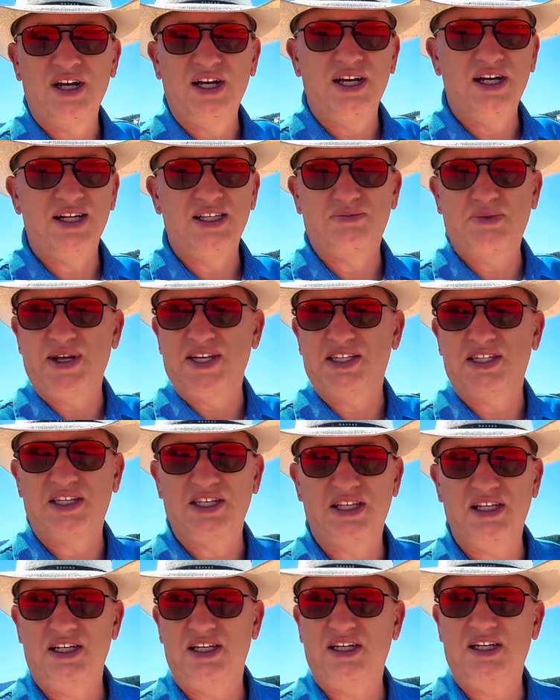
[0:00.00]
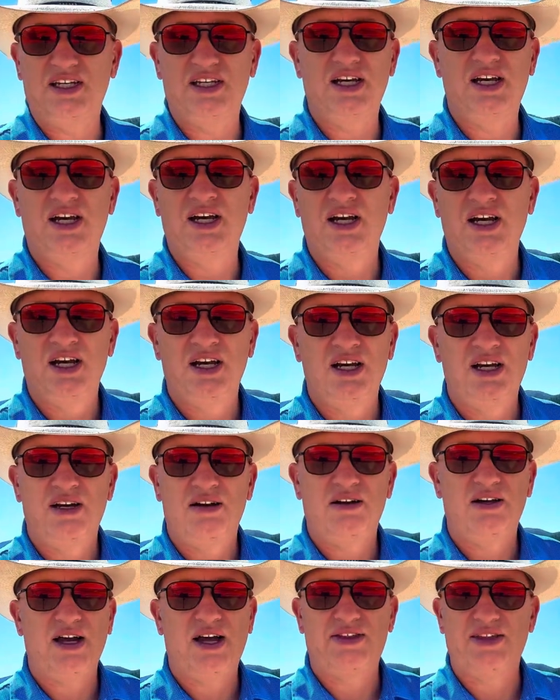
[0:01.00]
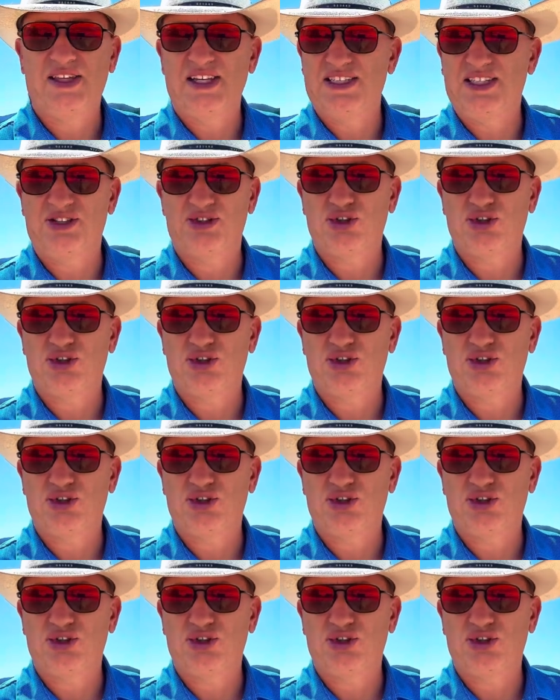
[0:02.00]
It's basically I think they sell